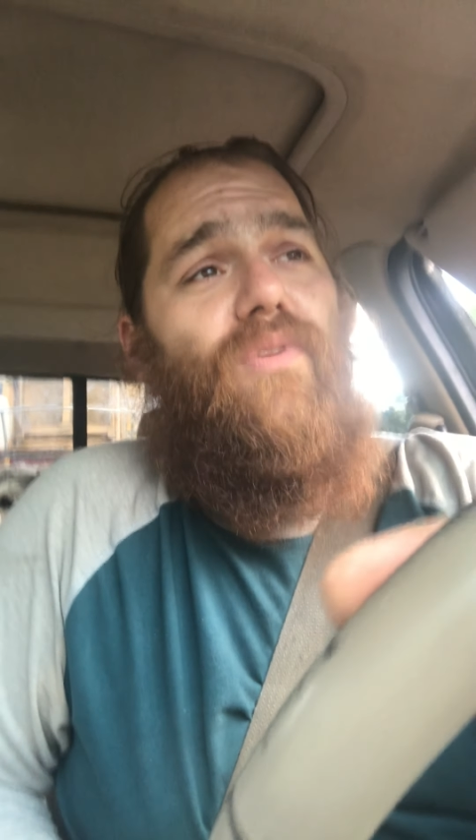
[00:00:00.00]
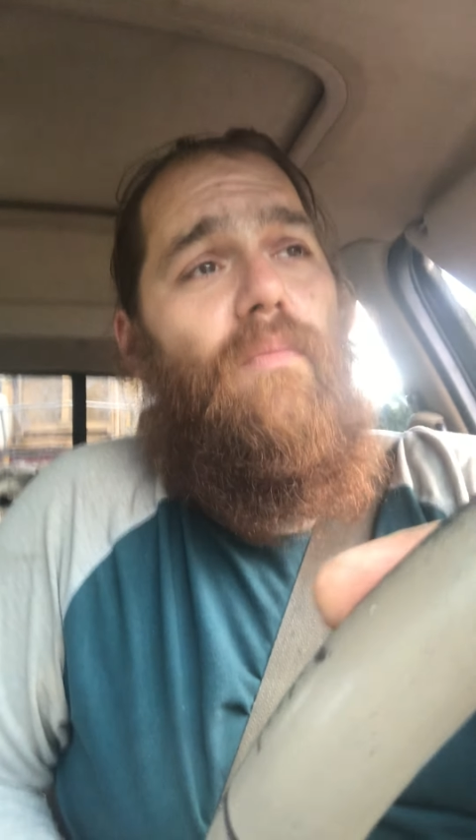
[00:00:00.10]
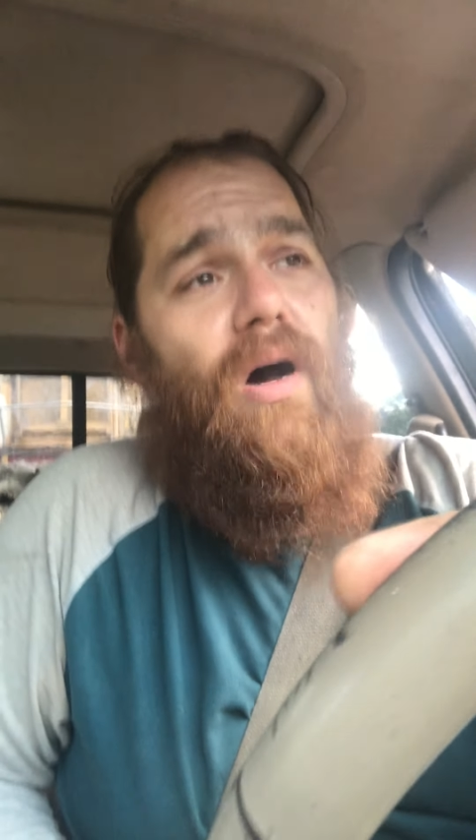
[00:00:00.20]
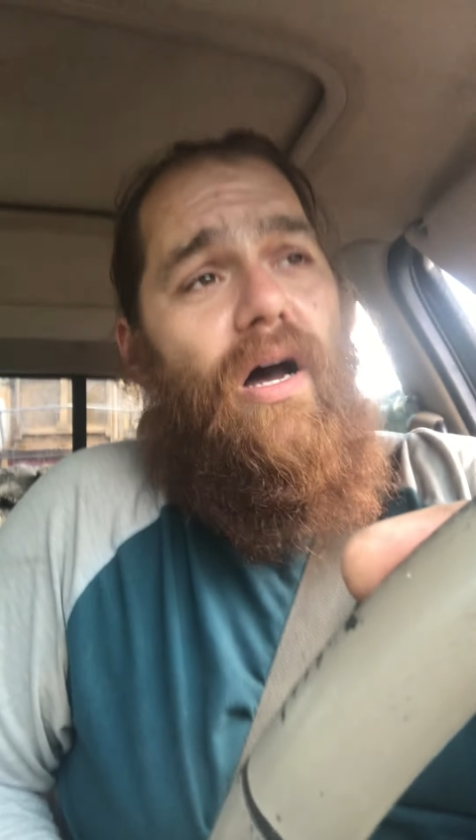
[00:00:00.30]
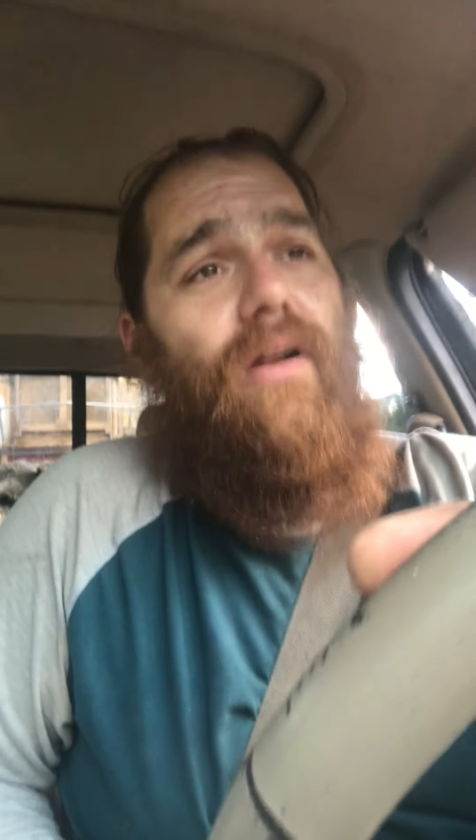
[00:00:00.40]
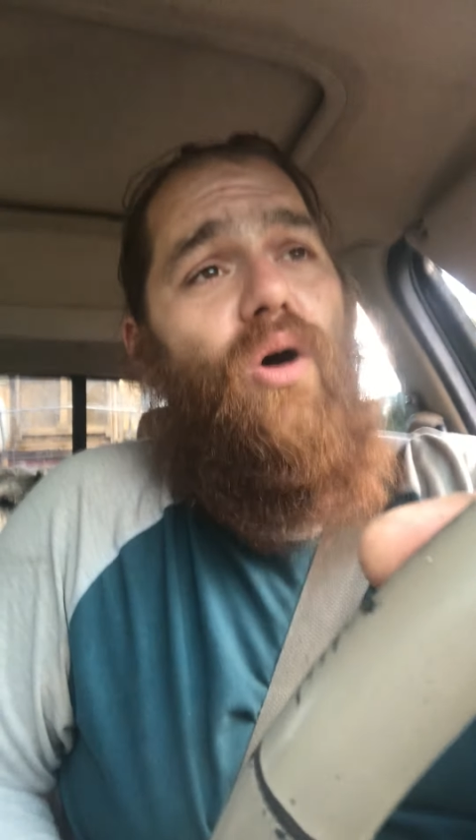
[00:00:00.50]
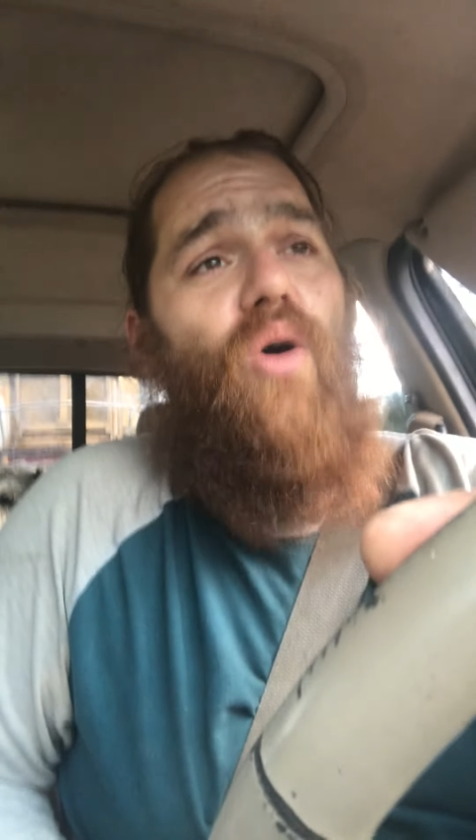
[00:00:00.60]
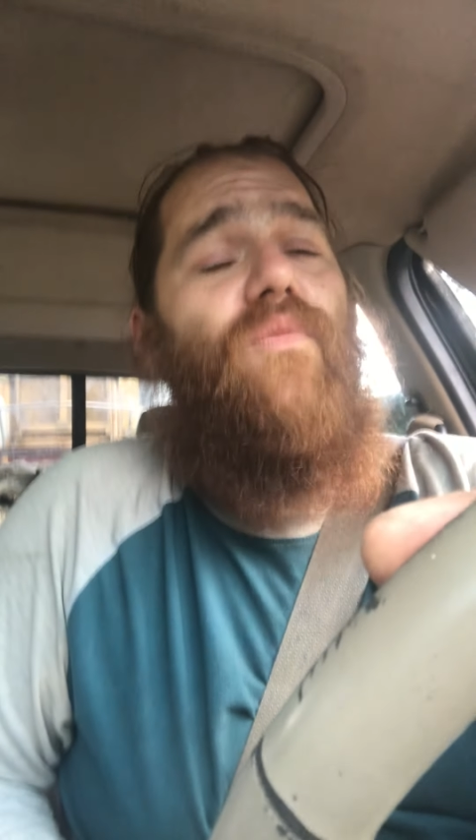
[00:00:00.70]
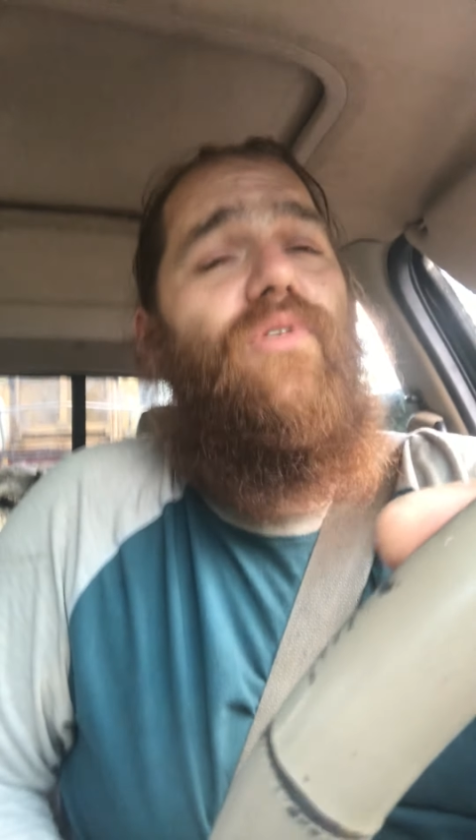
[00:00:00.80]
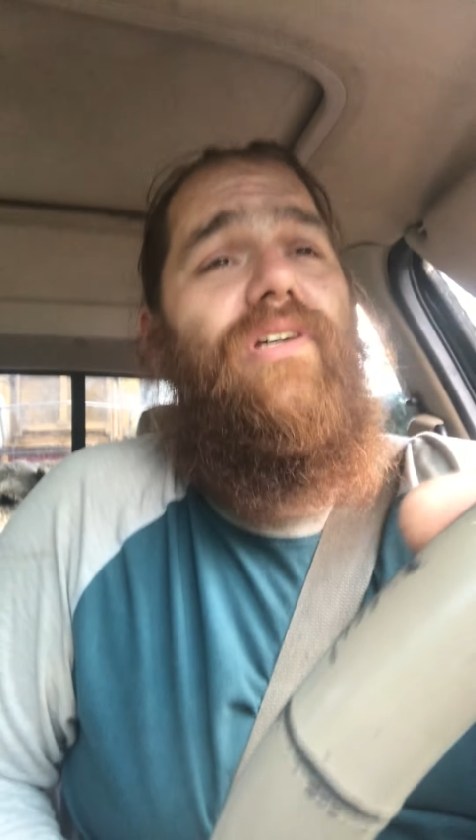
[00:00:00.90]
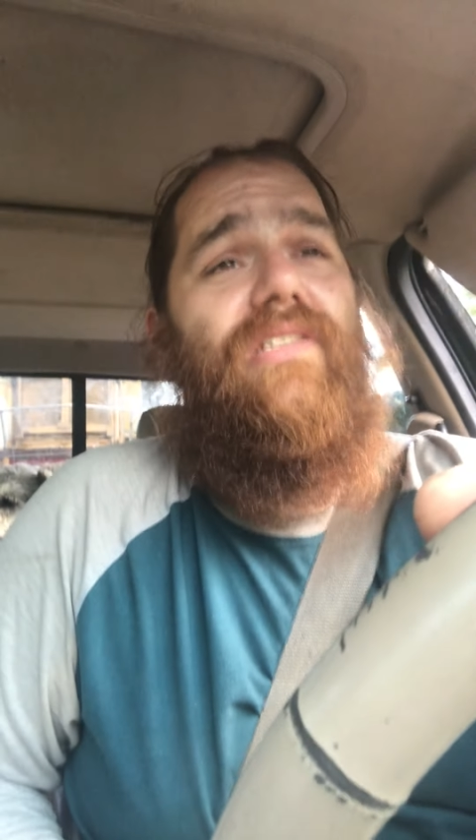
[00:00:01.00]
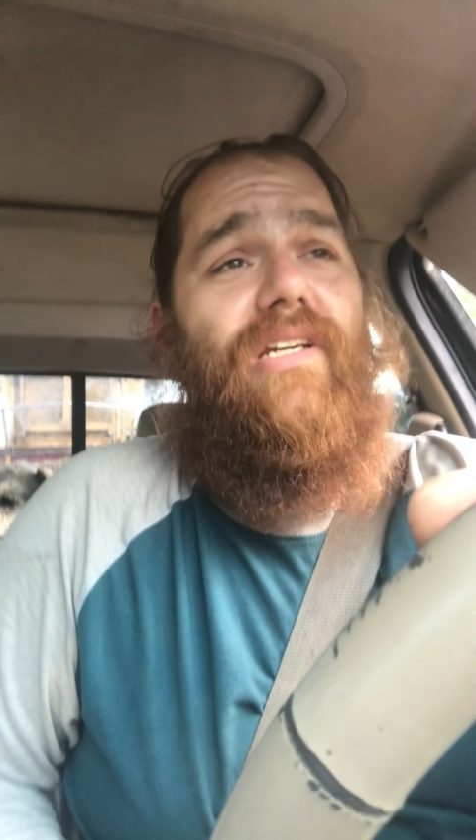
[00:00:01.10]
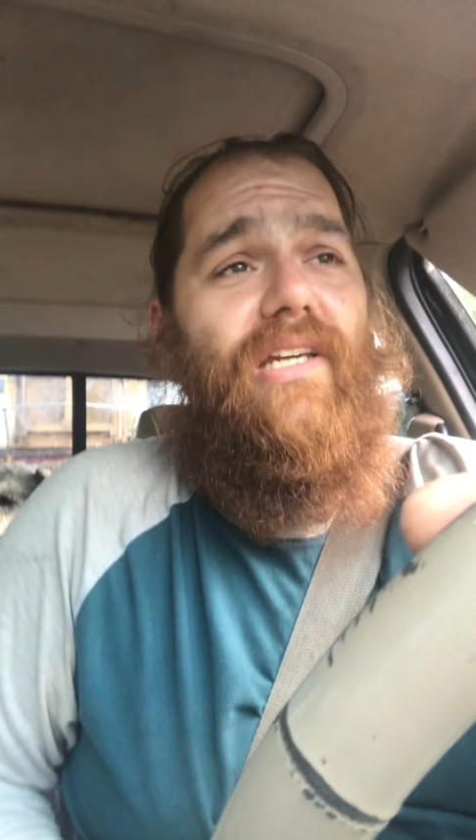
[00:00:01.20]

Vermont, hopefully to